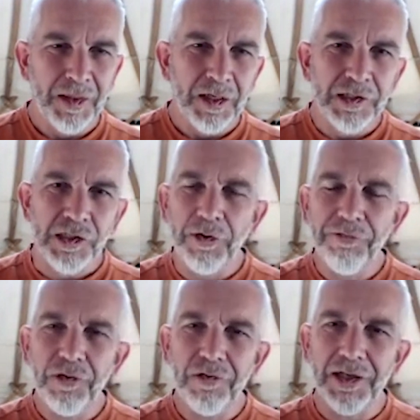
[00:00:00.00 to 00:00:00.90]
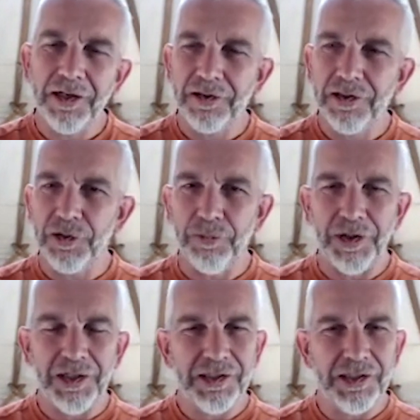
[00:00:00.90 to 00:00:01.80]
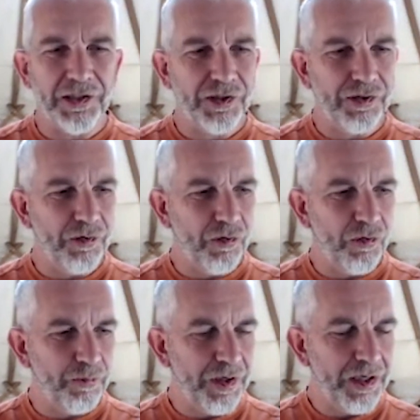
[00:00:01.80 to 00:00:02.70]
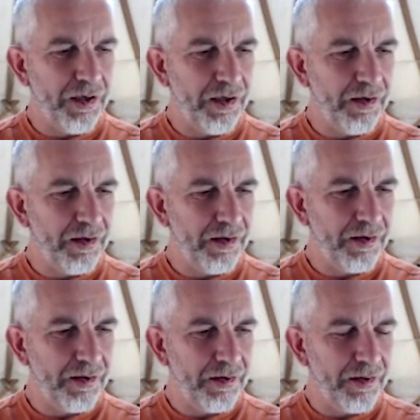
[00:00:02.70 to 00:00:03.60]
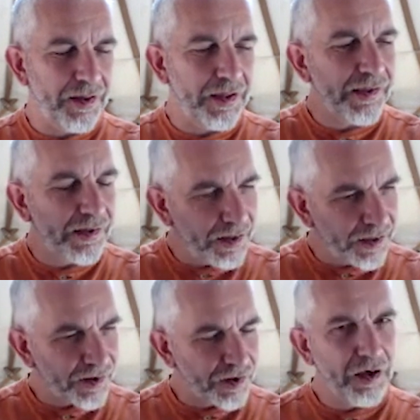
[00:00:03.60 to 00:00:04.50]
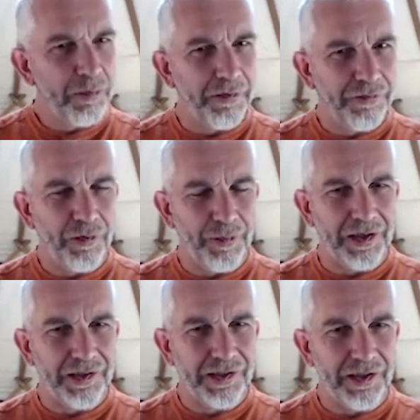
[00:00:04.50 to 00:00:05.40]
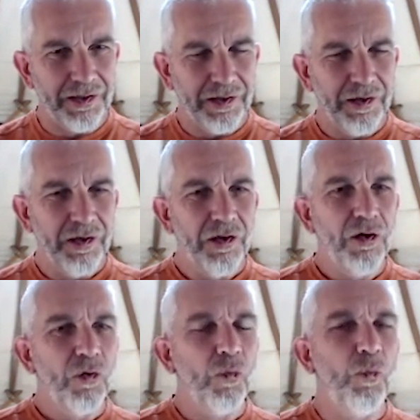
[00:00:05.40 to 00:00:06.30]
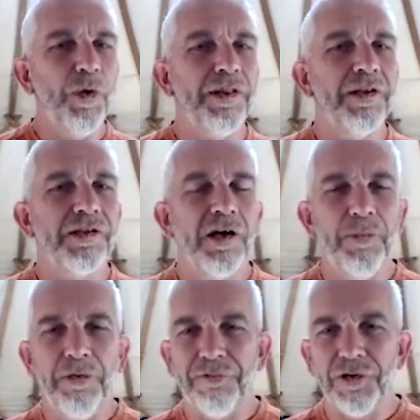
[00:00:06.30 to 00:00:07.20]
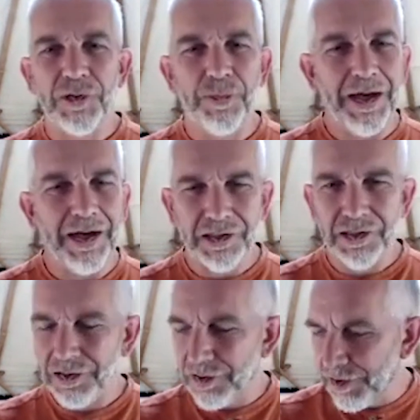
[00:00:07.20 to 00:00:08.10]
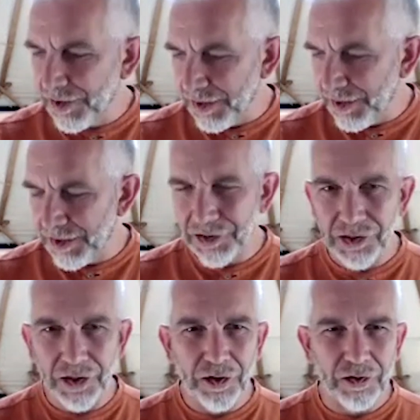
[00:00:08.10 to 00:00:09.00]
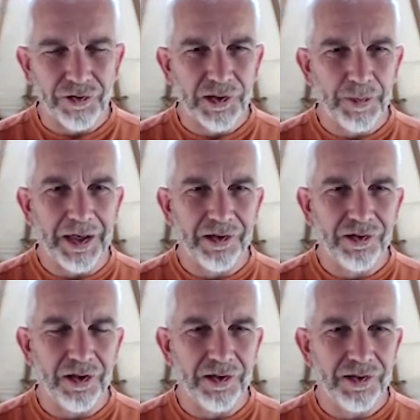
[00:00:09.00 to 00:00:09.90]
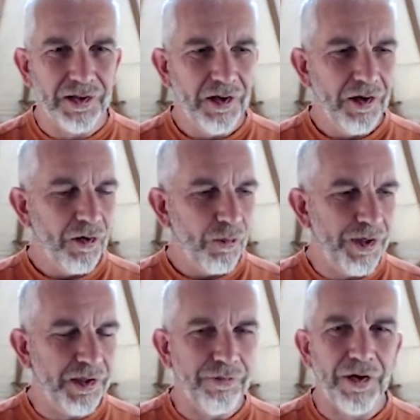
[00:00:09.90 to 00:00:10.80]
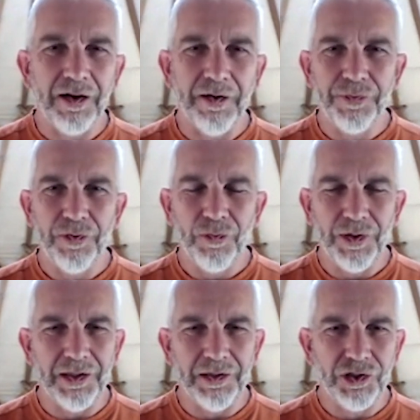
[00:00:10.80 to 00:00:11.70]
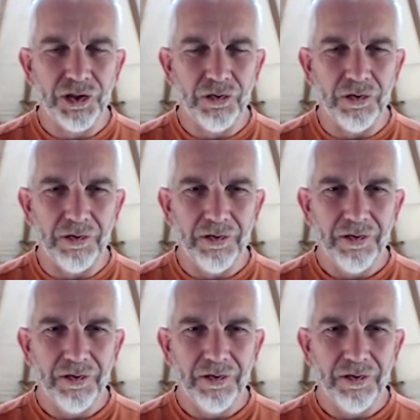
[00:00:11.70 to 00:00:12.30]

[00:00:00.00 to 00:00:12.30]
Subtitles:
So if you link this ability to be this type of humility with the type of respect, the internal respect that we develop within the Qigong.